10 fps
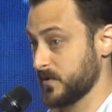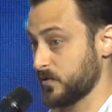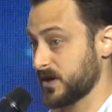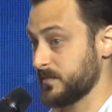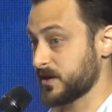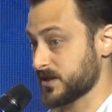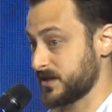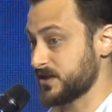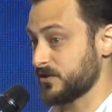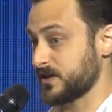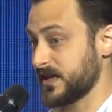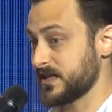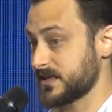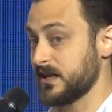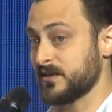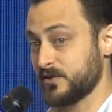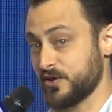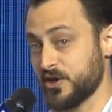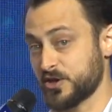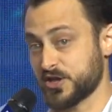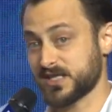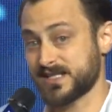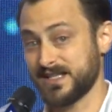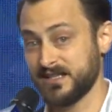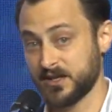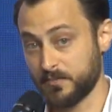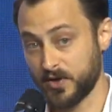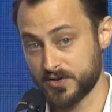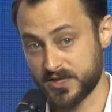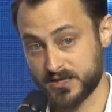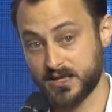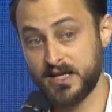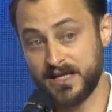Okay, because these are gates that are not just sending pulses.